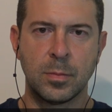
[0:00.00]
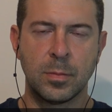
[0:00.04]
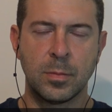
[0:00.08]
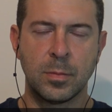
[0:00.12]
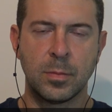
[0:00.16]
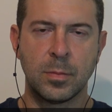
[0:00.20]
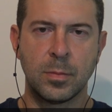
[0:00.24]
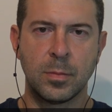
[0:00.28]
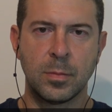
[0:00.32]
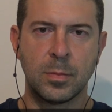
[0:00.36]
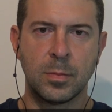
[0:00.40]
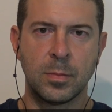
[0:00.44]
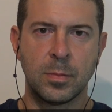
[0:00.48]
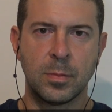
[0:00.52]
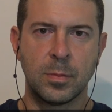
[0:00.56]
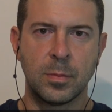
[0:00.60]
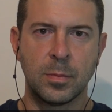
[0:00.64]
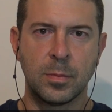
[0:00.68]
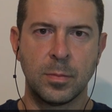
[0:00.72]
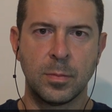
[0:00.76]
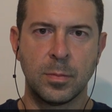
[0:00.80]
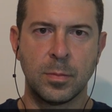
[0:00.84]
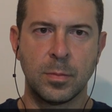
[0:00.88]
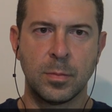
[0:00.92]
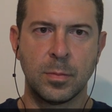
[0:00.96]

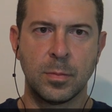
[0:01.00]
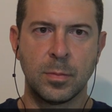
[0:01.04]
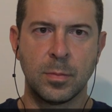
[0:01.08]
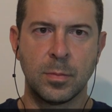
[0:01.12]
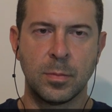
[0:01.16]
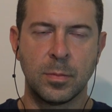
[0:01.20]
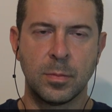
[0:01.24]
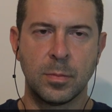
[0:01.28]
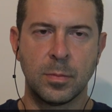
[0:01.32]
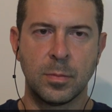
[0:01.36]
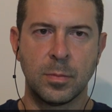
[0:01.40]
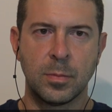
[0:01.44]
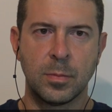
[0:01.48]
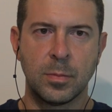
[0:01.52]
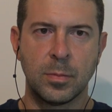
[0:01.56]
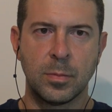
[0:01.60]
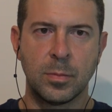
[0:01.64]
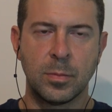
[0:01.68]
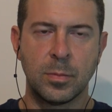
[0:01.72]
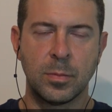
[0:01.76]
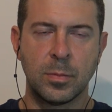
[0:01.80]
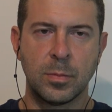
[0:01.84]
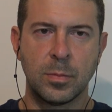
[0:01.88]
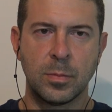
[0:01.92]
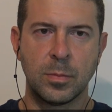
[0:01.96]

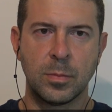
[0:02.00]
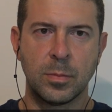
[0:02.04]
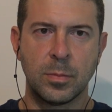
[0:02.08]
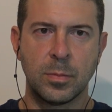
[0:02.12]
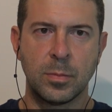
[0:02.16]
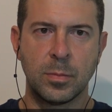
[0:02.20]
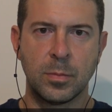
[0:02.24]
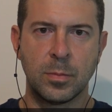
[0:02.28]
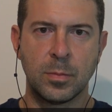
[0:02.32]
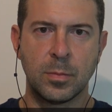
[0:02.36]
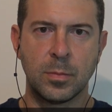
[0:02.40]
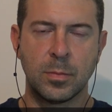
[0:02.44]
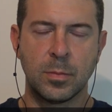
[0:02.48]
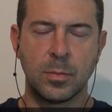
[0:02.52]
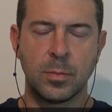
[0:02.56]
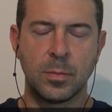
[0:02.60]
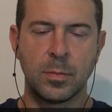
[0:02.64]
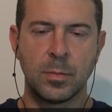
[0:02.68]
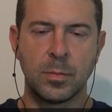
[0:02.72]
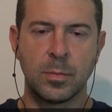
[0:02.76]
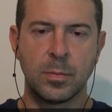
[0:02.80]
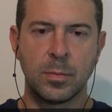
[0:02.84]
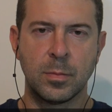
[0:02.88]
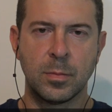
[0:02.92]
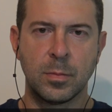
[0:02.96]

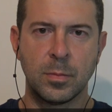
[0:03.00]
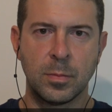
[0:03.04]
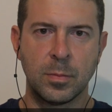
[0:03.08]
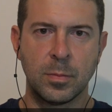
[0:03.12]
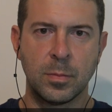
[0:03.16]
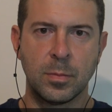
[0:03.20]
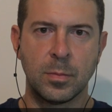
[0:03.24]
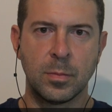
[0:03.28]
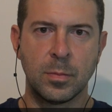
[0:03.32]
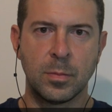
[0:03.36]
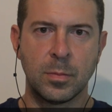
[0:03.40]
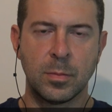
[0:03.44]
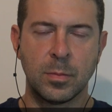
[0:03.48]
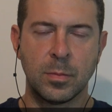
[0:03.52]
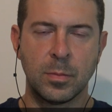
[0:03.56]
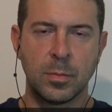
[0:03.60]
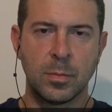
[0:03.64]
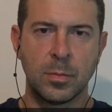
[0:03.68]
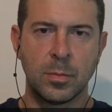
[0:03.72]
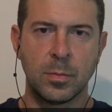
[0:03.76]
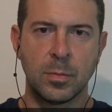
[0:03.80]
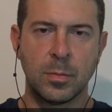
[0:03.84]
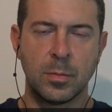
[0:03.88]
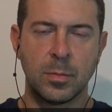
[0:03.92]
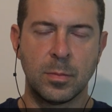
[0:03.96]
(silent)